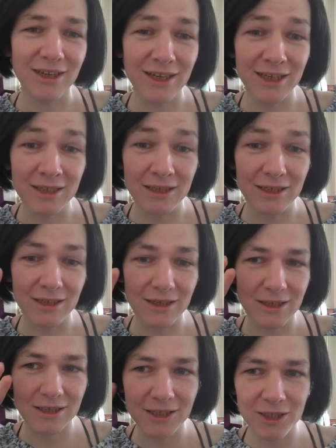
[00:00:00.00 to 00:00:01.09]
in
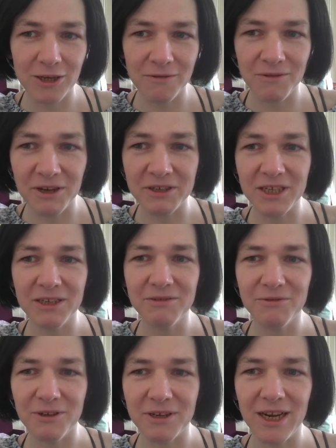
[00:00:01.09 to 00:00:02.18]
city of London
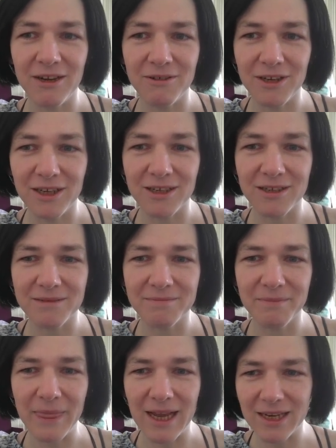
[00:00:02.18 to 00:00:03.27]
for now, like,
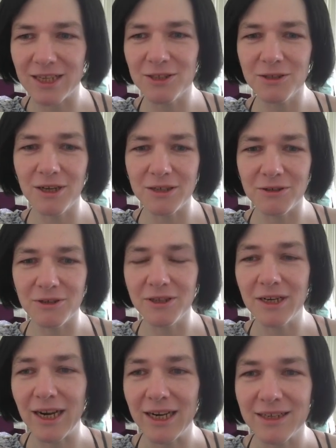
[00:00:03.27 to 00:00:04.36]
at least not during